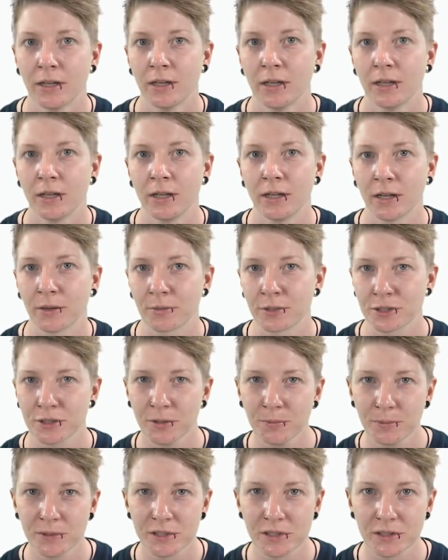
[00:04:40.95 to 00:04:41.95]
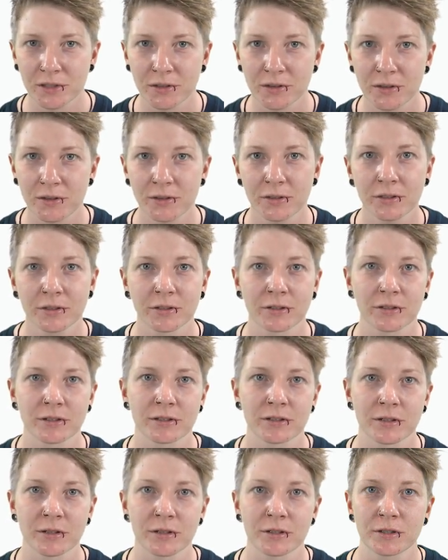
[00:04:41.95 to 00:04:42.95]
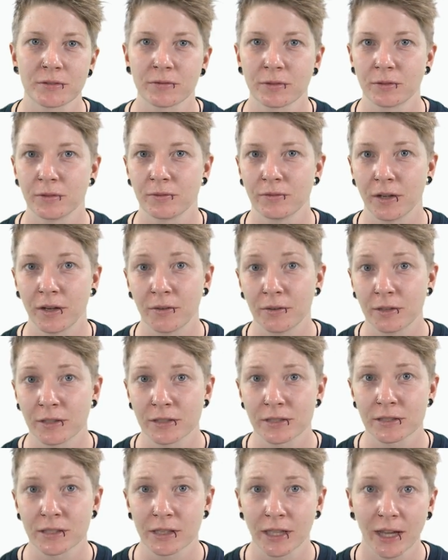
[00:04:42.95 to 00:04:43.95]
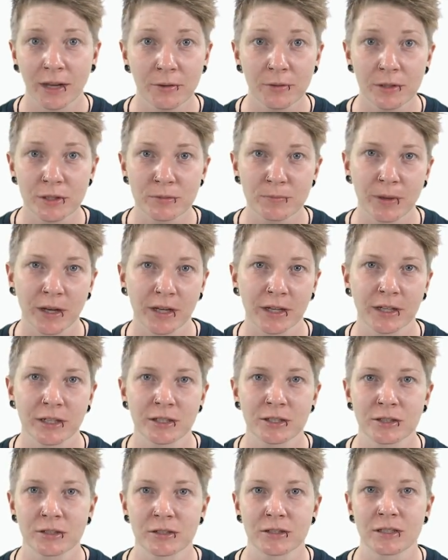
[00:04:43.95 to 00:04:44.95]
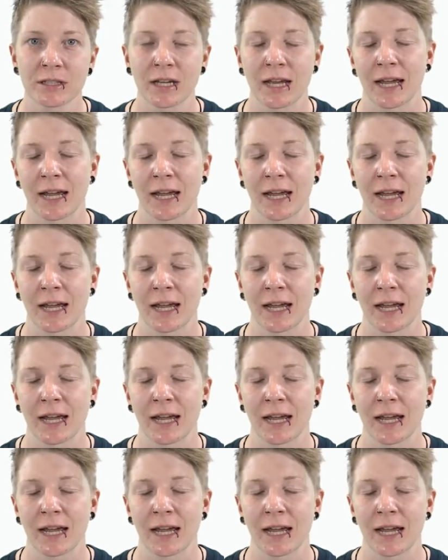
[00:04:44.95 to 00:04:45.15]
In our Shopware store, you can search for various language packages